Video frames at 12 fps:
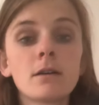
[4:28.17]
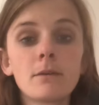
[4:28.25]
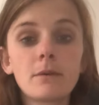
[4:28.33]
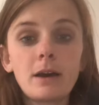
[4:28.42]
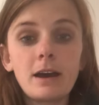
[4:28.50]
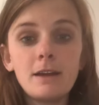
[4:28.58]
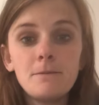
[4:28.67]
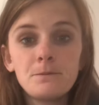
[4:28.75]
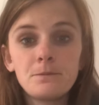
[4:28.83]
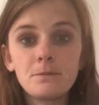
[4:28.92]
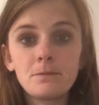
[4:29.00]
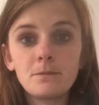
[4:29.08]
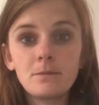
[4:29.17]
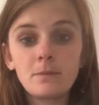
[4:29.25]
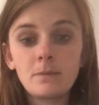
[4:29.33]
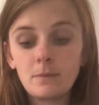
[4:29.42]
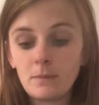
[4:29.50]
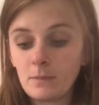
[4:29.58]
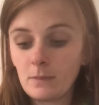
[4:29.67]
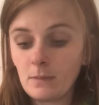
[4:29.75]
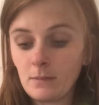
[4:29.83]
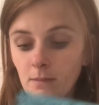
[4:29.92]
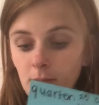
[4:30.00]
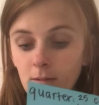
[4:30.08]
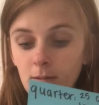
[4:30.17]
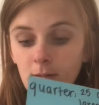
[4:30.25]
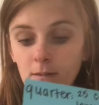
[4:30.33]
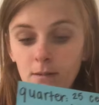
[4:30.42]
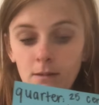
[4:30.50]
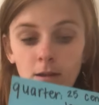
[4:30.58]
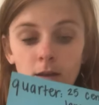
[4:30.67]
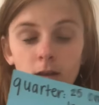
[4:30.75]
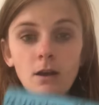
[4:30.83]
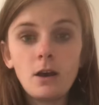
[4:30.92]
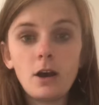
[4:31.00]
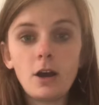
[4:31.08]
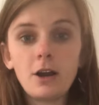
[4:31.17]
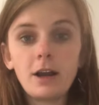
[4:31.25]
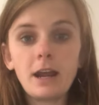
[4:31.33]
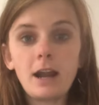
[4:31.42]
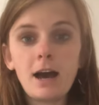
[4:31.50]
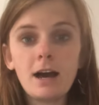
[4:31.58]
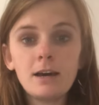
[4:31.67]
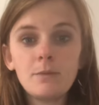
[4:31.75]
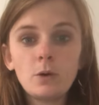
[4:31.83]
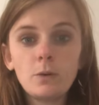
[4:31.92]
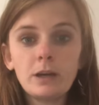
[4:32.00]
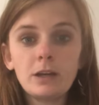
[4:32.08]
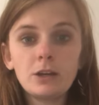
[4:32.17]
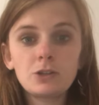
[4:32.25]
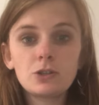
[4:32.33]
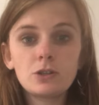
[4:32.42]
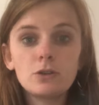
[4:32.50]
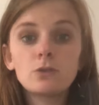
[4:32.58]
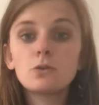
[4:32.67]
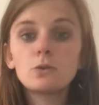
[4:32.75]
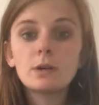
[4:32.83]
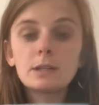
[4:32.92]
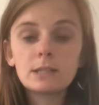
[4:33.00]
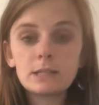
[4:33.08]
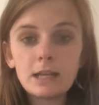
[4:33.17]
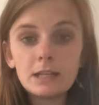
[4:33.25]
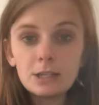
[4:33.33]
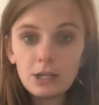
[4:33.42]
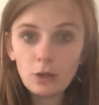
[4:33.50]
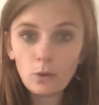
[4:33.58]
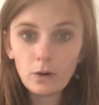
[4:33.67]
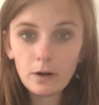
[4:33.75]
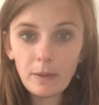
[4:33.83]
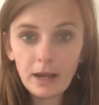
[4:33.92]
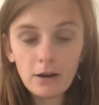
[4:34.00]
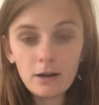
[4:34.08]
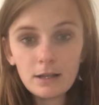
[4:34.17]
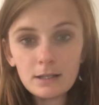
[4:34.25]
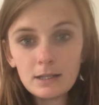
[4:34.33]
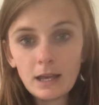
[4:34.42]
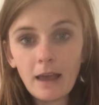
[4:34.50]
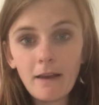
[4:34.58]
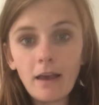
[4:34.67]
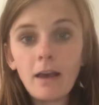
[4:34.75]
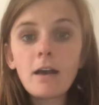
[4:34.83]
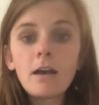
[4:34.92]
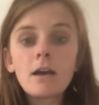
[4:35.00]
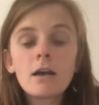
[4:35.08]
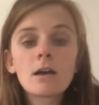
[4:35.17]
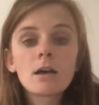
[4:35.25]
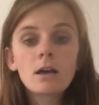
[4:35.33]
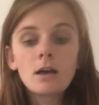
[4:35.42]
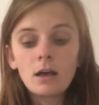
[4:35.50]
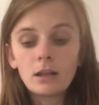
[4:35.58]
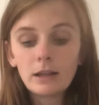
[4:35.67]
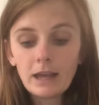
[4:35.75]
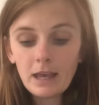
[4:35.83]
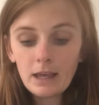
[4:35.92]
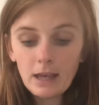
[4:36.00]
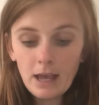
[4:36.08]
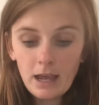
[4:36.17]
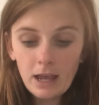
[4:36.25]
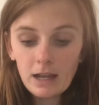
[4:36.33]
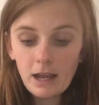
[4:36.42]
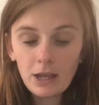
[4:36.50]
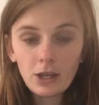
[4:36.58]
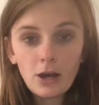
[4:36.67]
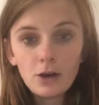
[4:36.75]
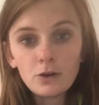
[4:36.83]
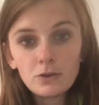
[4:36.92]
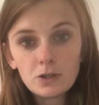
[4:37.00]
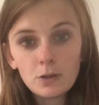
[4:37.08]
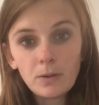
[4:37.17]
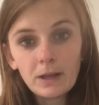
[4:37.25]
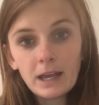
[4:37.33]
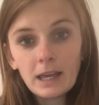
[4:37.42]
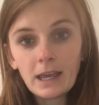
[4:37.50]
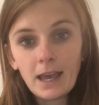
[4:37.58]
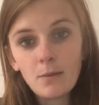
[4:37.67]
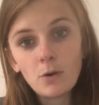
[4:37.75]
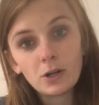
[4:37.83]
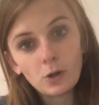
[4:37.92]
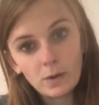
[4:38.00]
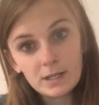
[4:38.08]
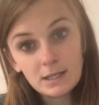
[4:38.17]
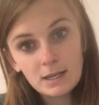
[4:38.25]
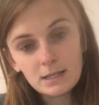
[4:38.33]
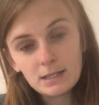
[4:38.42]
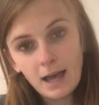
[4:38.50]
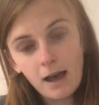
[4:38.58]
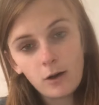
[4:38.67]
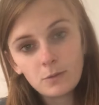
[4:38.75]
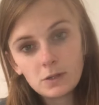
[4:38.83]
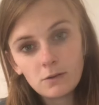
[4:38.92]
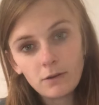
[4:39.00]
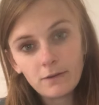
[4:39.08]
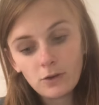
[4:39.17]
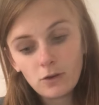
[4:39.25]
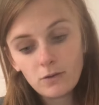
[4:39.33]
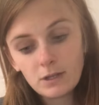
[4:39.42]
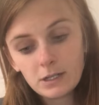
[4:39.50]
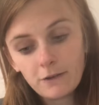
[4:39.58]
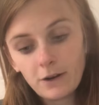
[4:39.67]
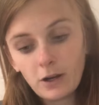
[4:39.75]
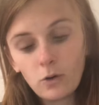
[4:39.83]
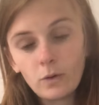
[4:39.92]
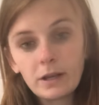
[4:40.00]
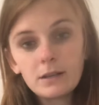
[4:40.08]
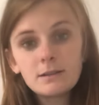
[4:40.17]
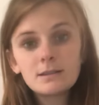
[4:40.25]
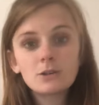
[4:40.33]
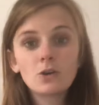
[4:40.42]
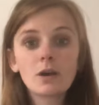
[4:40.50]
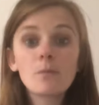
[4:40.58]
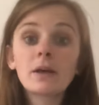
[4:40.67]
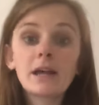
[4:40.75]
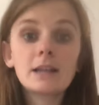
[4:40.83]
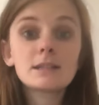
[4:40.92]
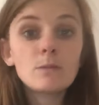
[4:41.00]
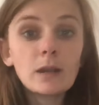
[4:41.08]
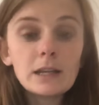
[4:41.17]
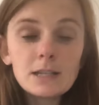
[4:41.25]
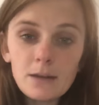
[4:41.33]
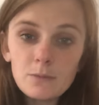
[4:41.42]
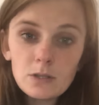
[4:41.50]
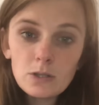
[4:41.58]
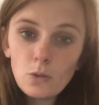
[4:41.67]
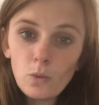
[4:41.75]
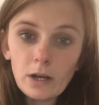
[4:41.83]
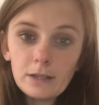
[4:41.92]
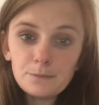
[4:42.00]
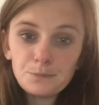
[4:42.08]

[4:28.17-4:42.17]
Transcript: Okay? All right, I'm going to send your parents a link and a code to play a game on quizzes that helps you review the different coins. You can play it as many times as you want,